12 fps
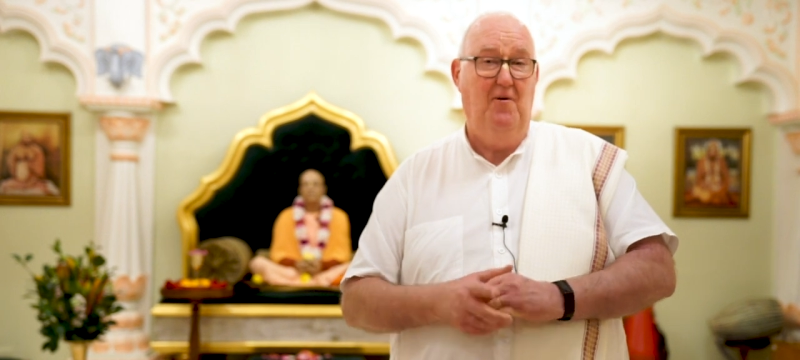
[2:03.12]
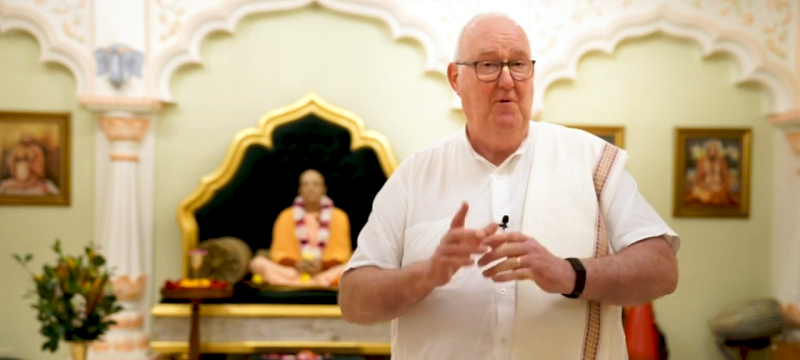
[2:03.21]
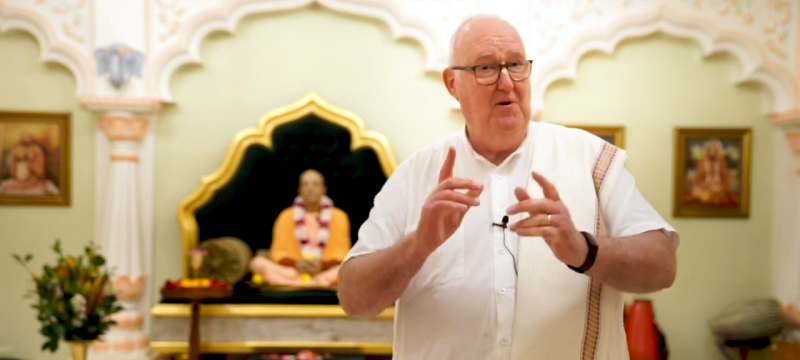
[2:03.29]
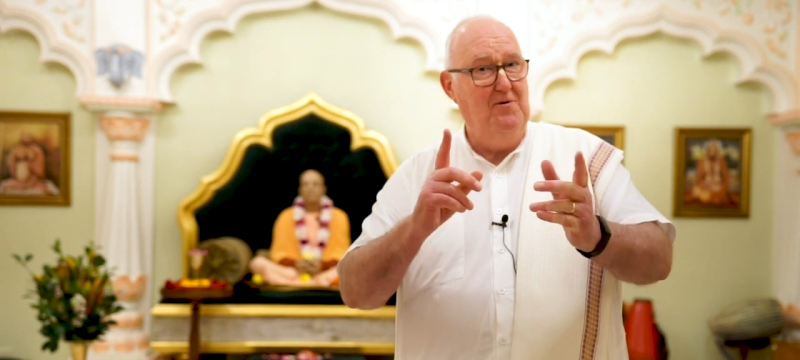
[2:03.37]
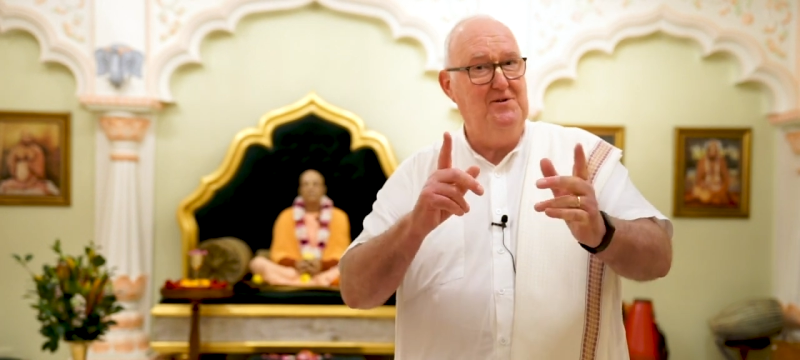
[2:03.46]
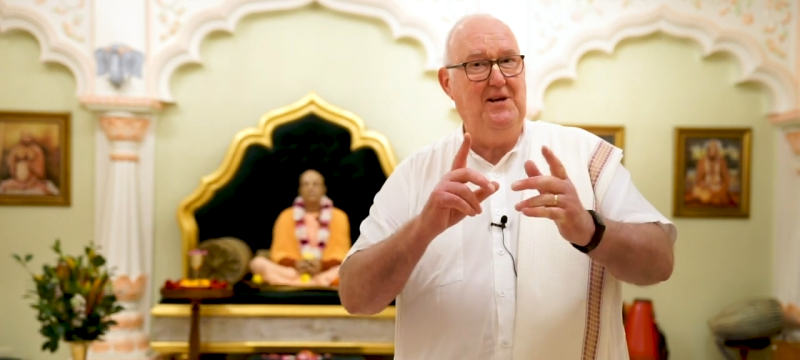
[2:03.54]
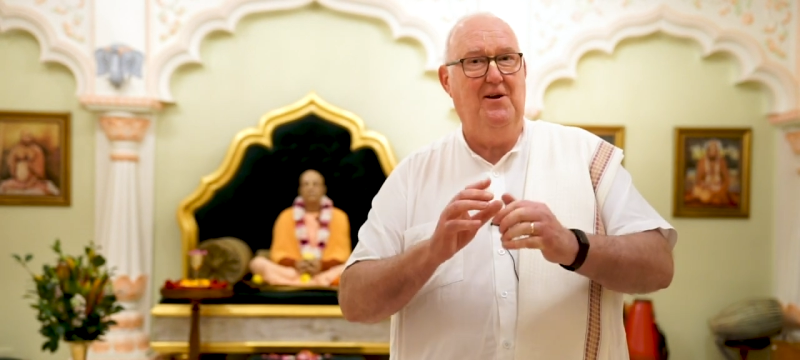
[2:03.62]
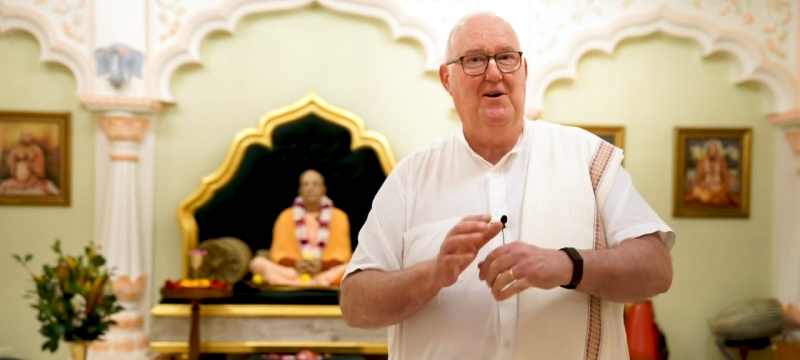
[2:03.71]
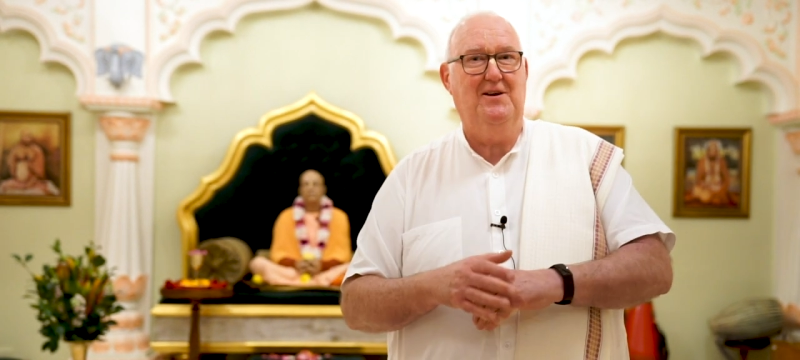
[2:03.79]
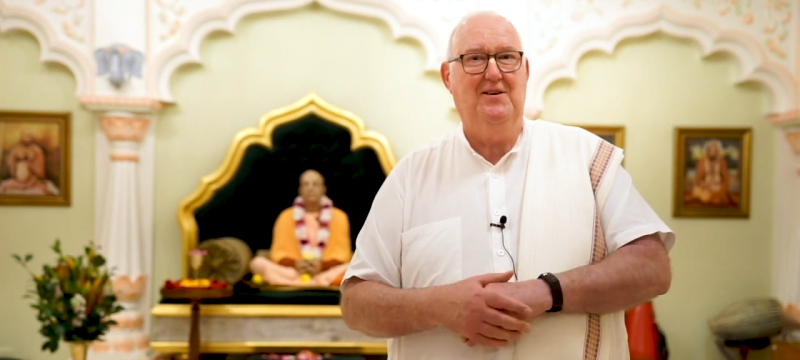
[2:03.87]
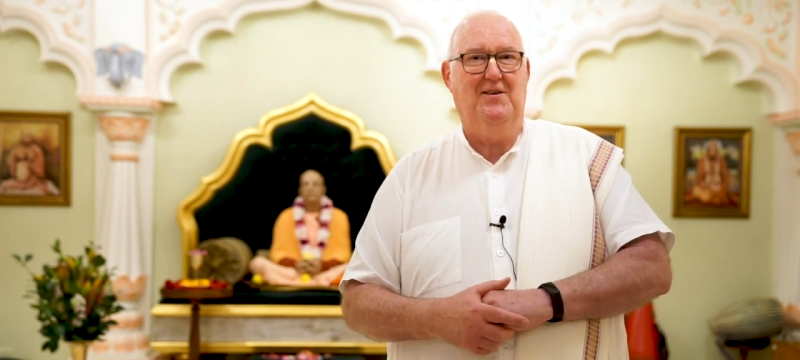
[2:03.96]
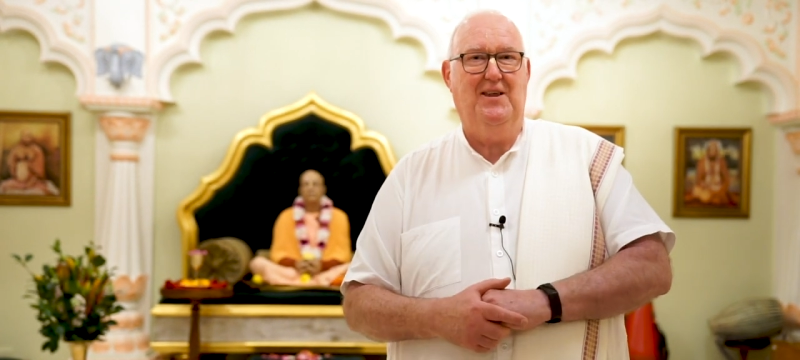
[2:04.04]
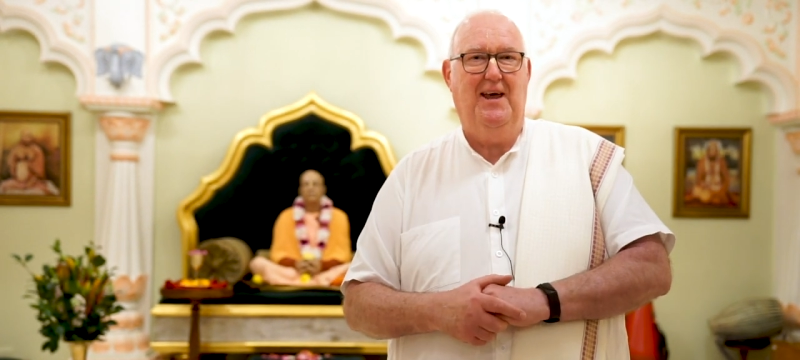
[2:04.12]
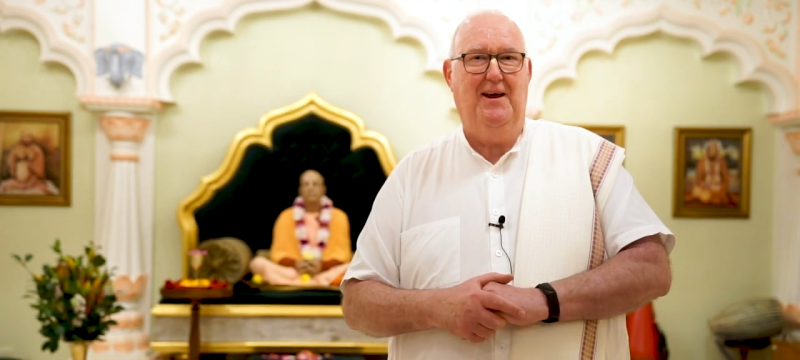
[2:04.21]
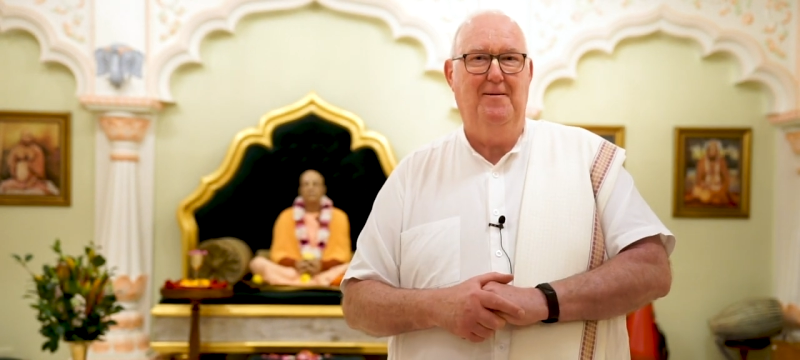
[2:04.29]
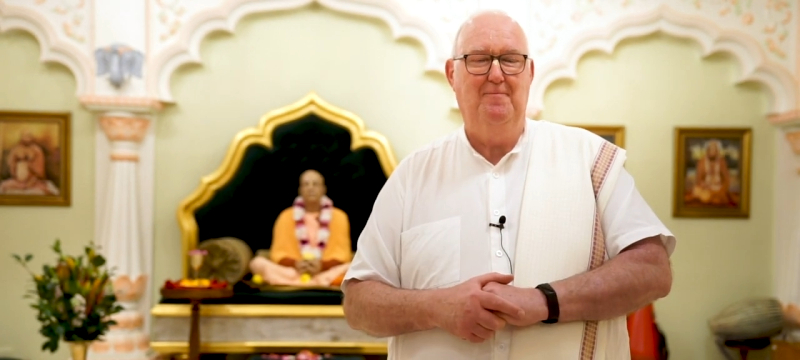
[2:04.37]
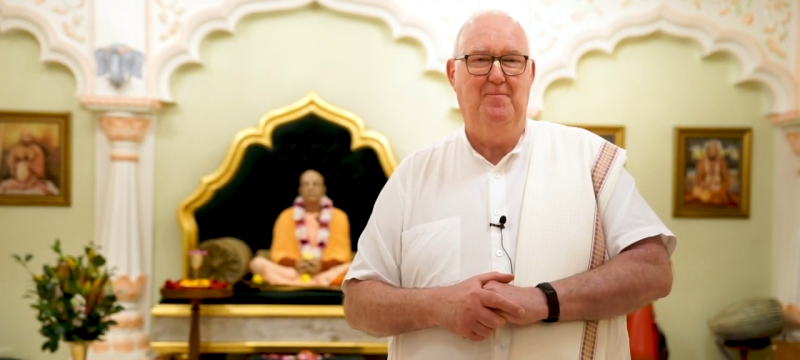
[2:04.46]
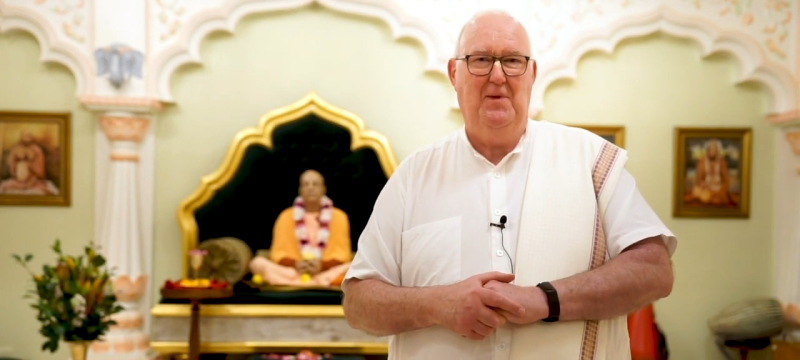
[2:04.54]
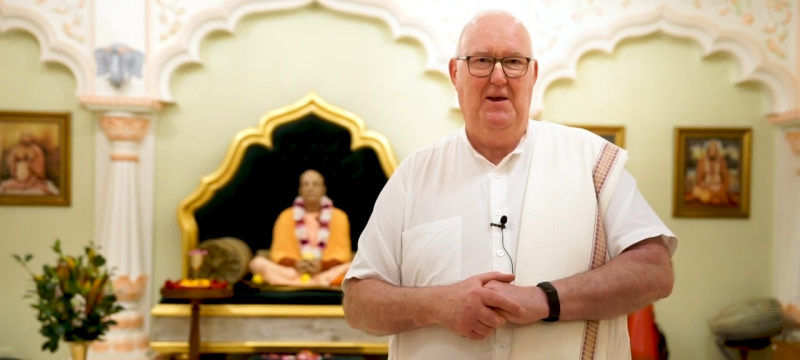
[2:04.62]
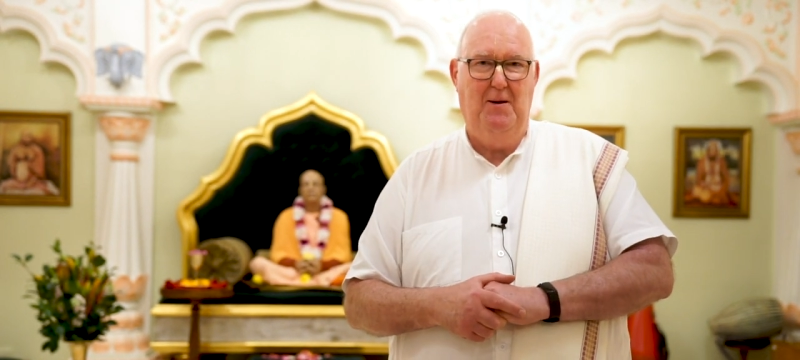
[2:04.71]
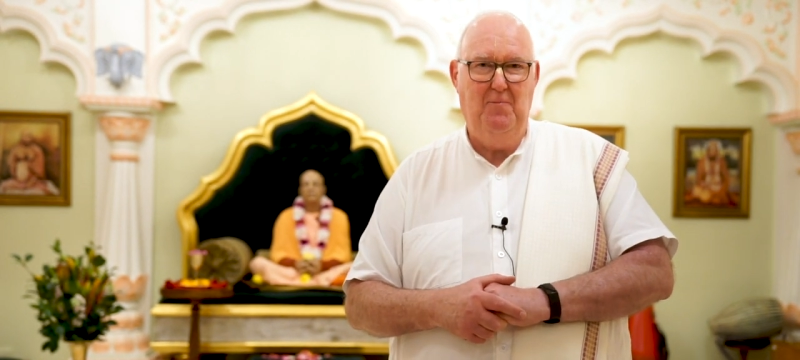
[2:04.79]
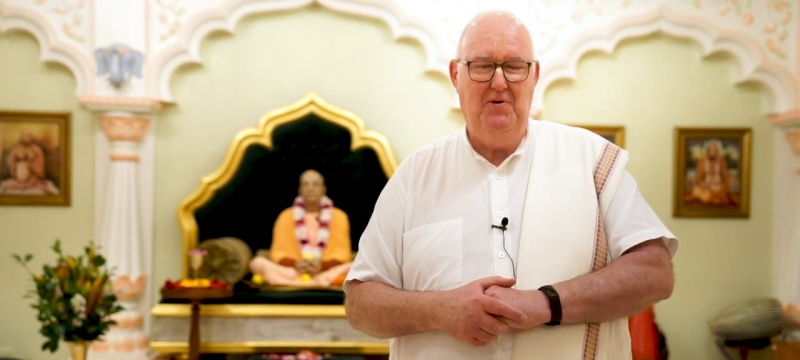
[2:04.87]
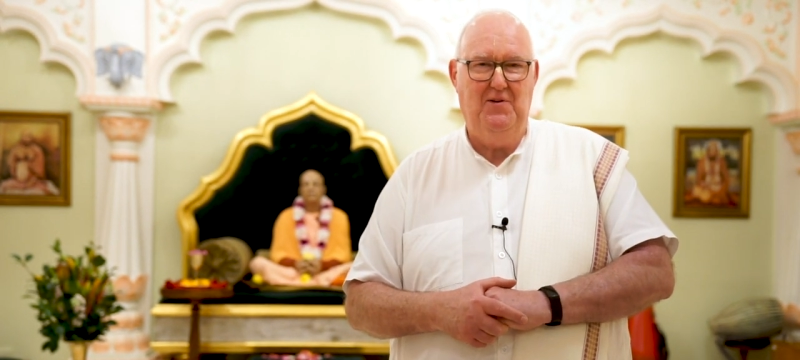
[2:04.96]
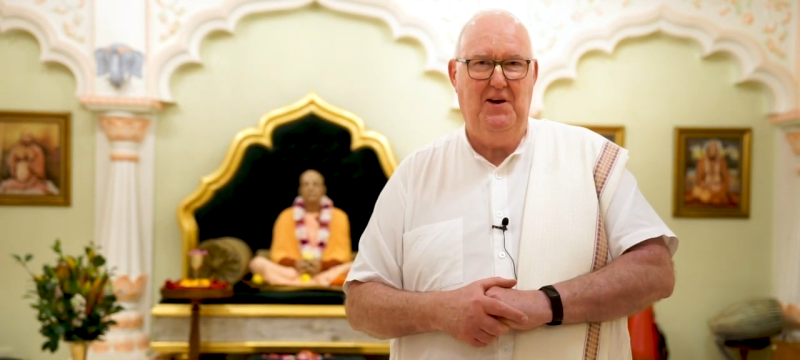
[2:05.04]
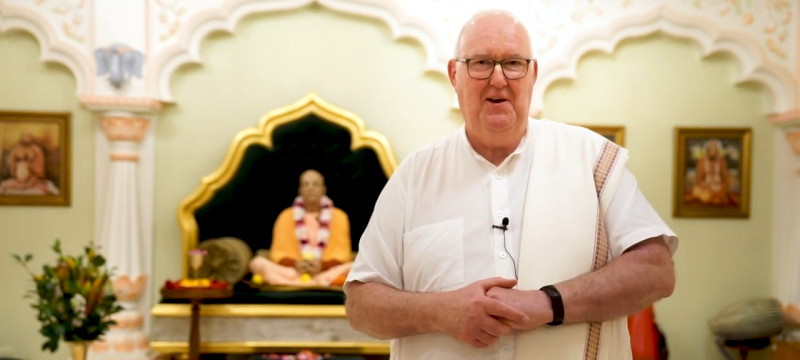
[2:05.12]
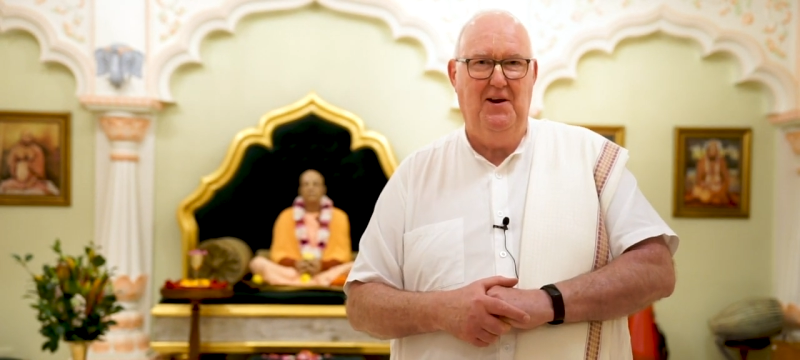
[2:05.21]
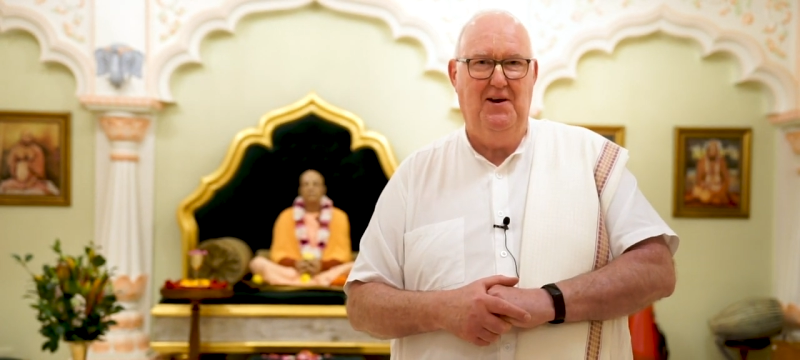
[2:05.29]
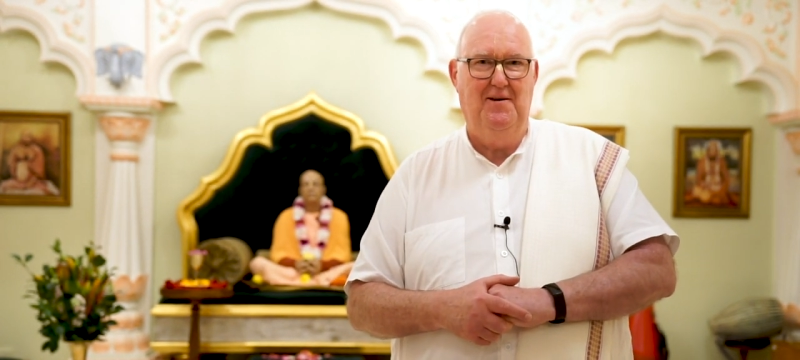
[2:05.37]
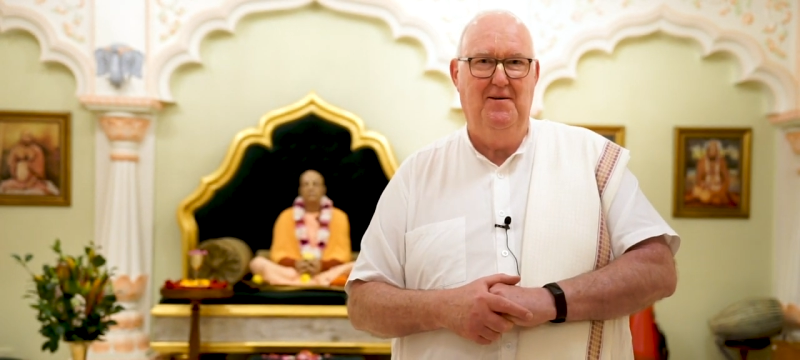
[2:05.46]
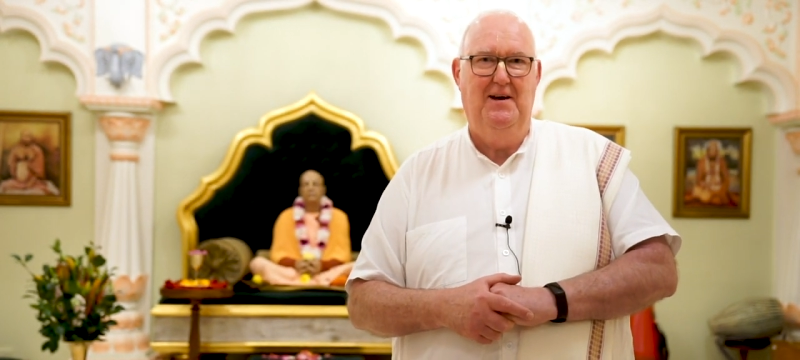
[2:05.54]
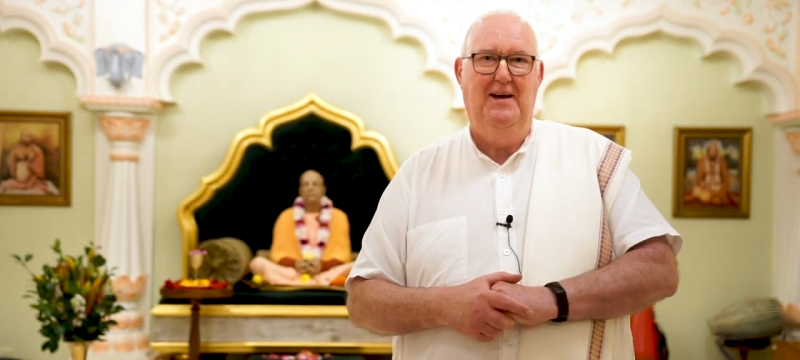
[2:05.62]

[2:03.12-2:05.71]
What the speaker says: We'd also like to thank, in particular,